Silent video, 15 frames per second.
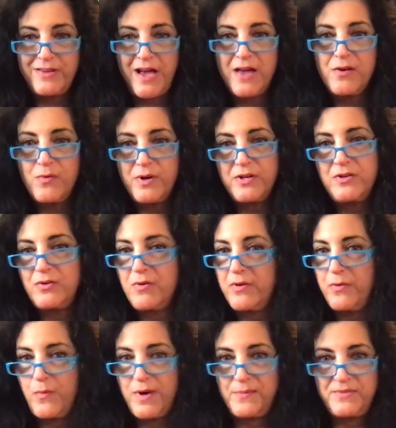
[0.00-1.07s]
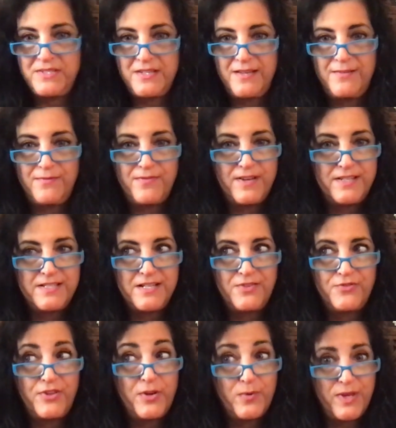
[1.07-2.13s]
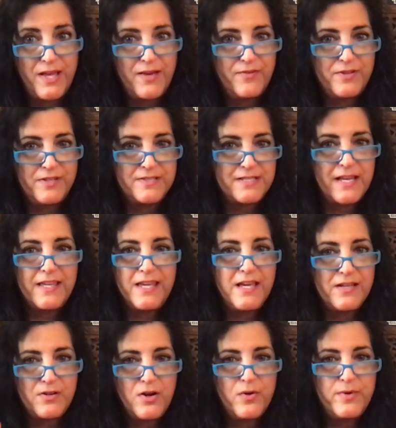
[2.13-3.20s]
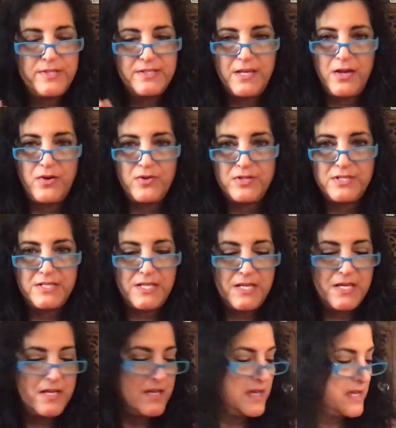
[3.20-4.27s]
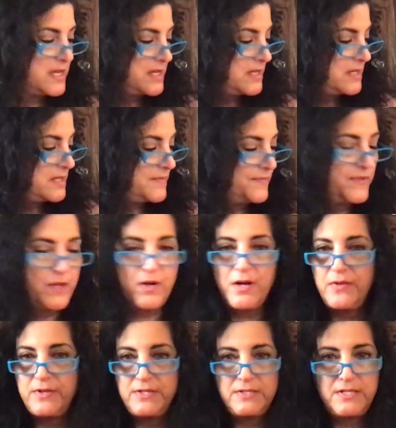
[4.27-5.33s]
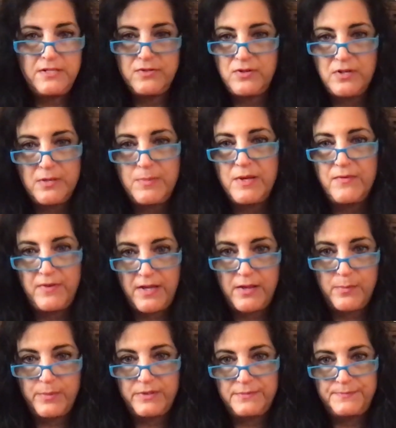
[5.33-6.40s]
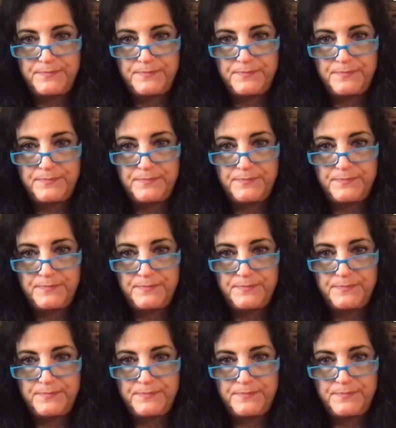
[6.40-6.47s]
I don't want you to go to the website and find out they don't have it, because I can't always guarantee that all these teas are going to be available.